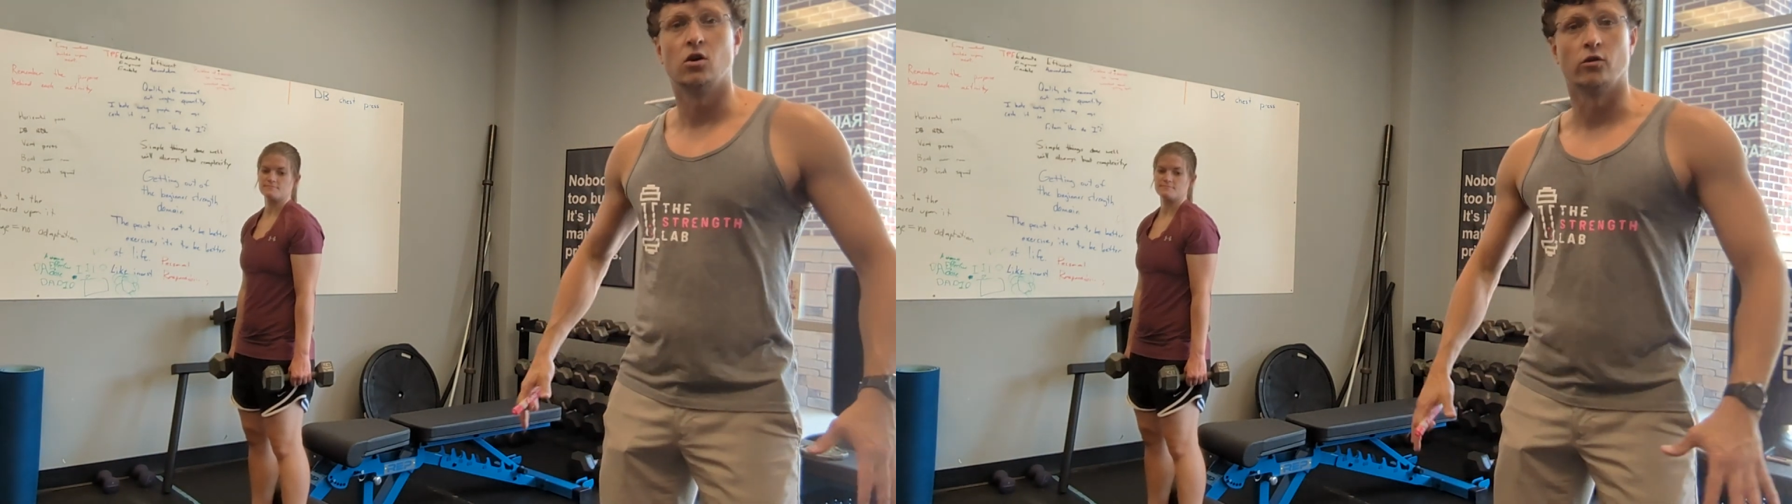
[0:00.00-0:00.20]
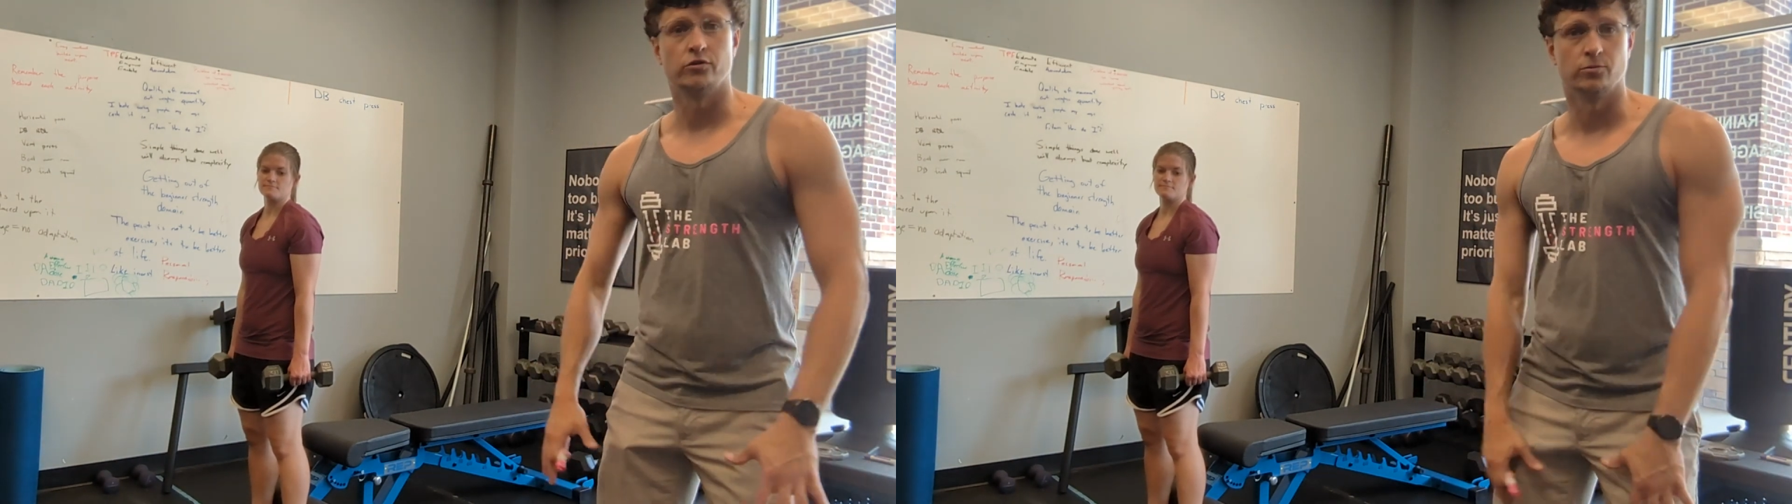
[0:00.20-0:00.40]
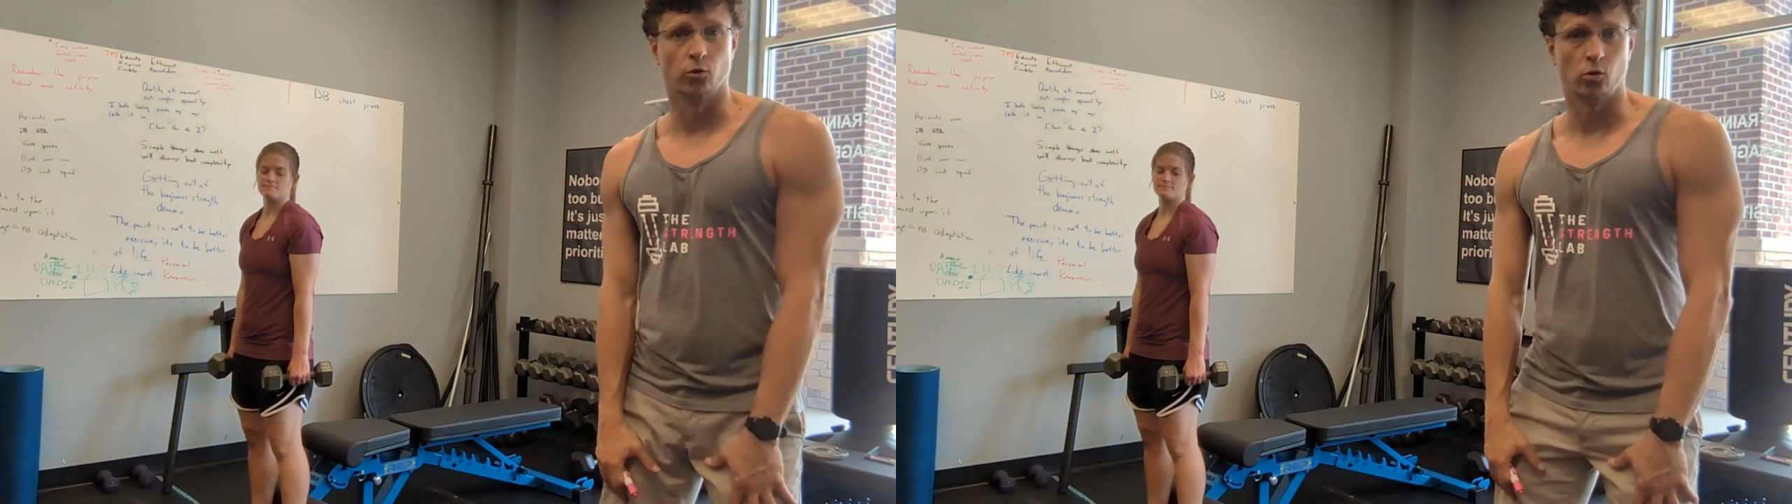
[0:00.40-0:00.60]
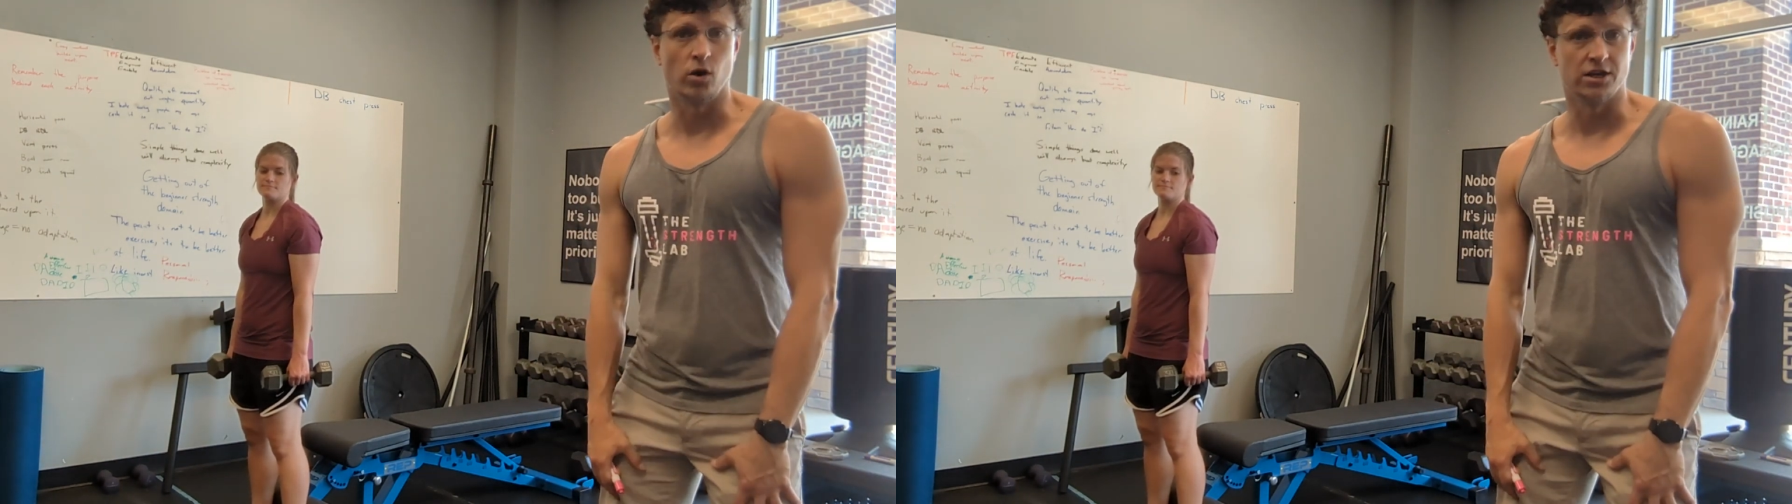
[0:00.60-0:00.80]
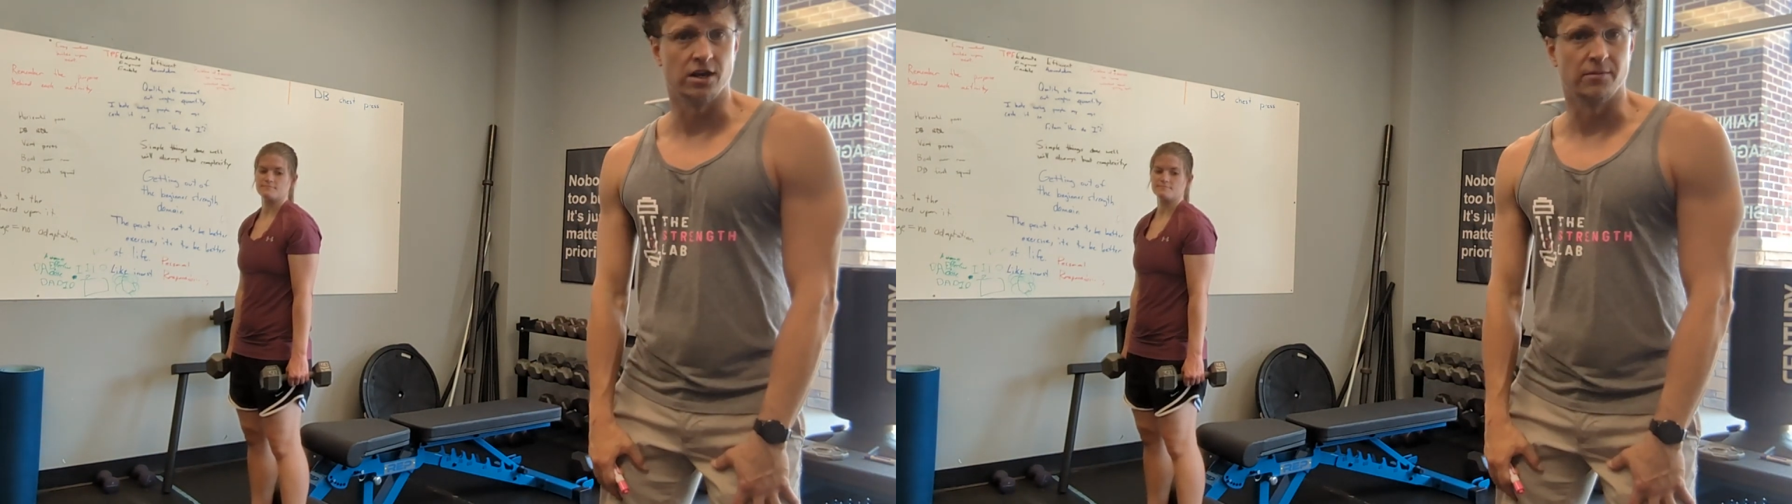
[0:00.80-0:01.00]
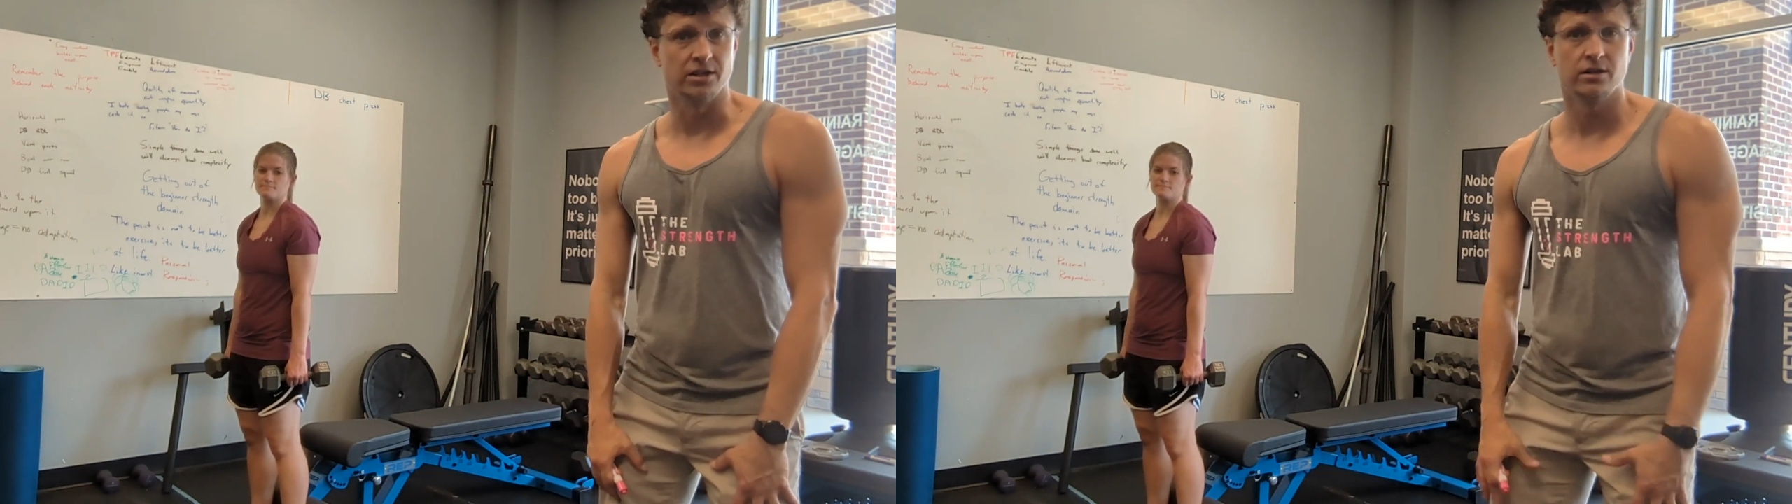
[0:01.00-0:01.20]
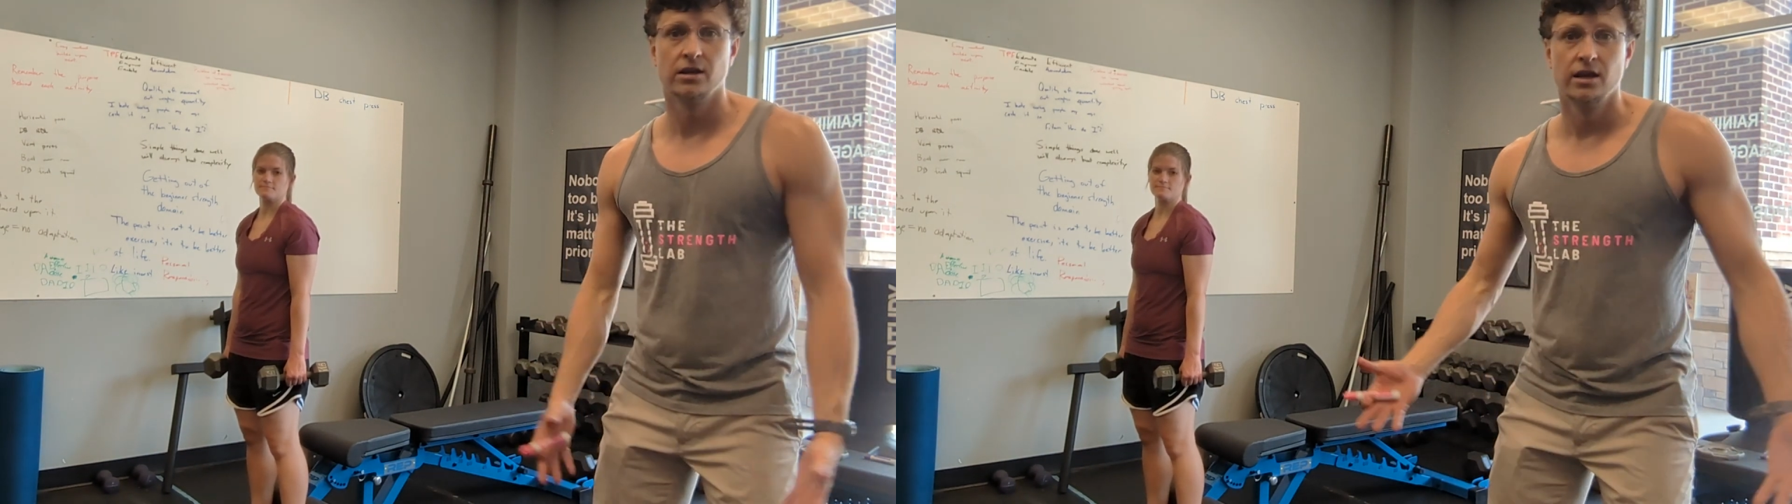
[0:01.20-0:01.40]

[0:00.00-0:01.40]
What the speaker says: or if you're more quad dominant.